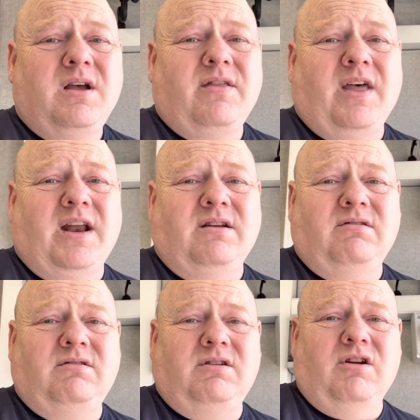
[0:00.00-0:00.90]
then
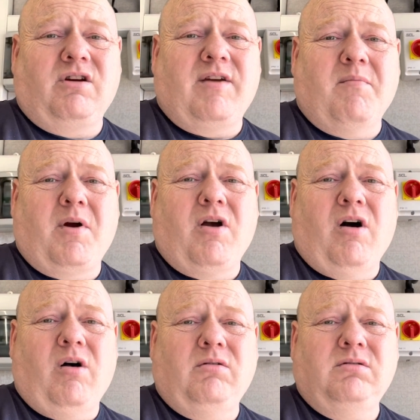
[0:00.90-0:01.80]
you know, give them a
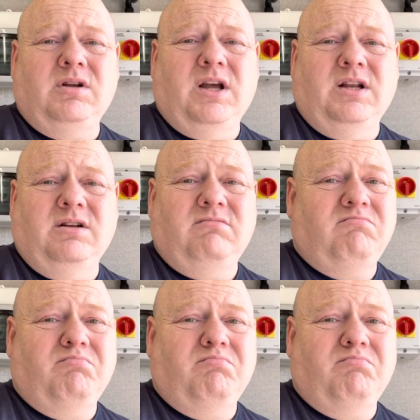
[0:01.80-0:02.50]
call and